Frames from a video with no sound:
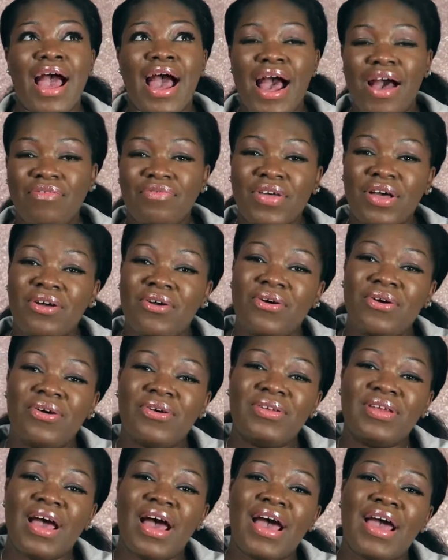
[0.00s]
After
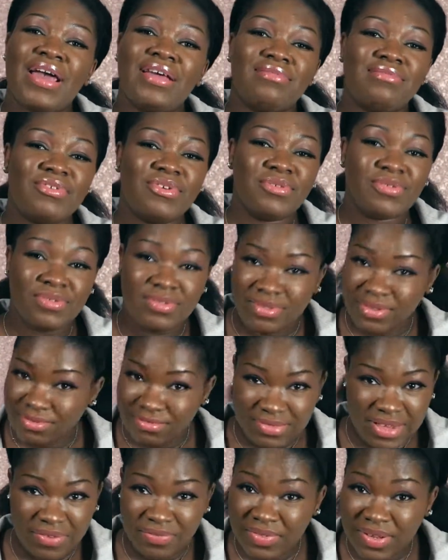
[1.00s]
God, I,
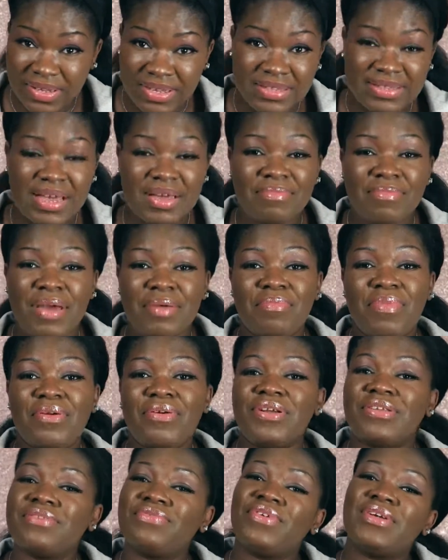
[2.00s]
definitely thank my
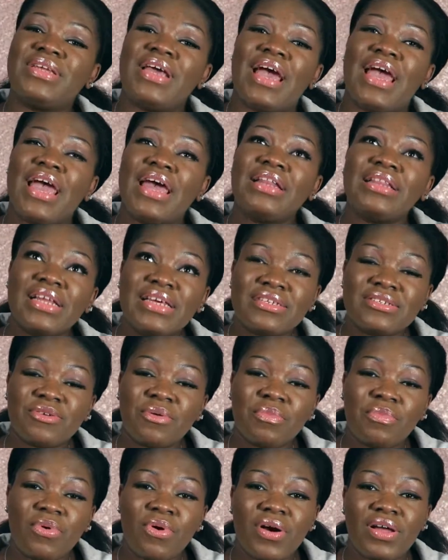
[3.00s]
parents for their endless
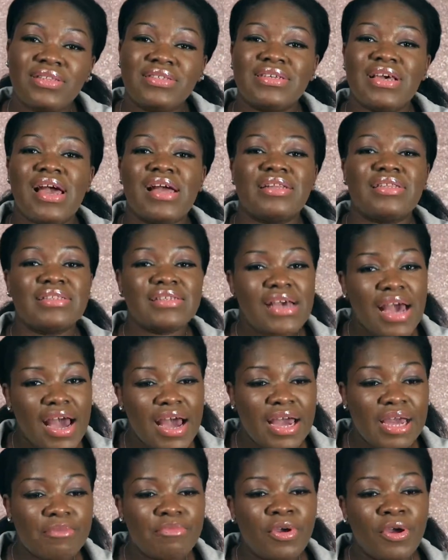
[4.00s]
support and
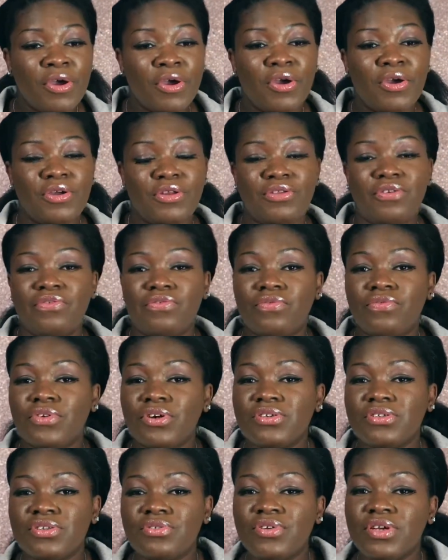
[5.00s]
time. The
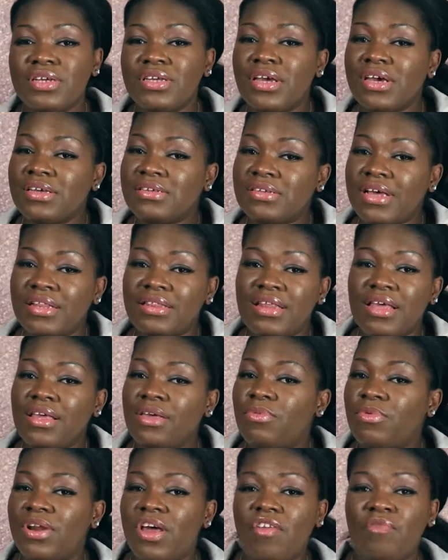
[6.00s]
first 3 years, I
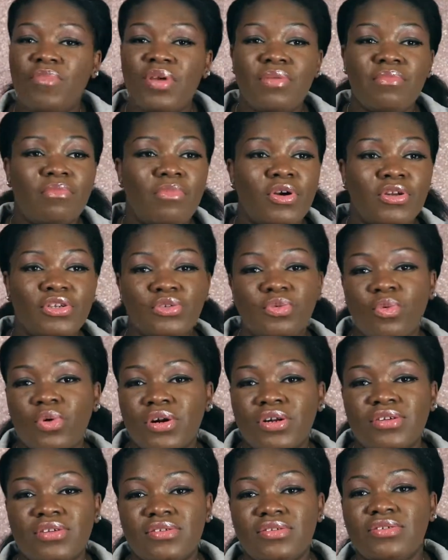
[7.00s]
think, would have been much
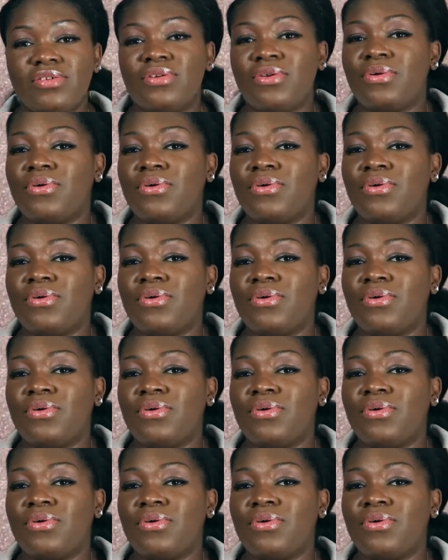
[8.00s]
worse,